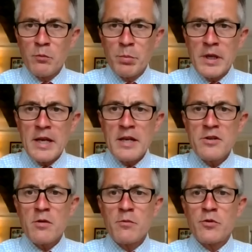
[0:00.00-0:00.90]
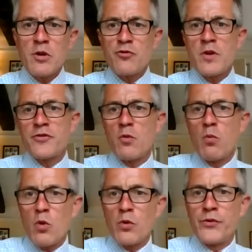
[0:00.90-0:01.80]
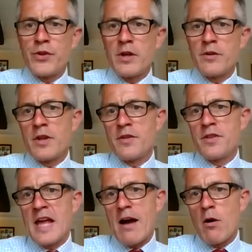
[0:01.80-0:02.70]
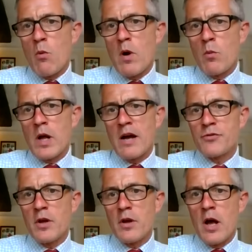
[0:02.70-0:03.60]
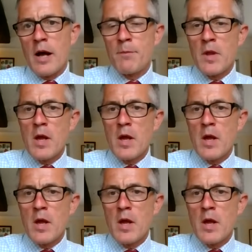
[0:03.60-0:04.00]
beginning to drift towards the hour where we'll have to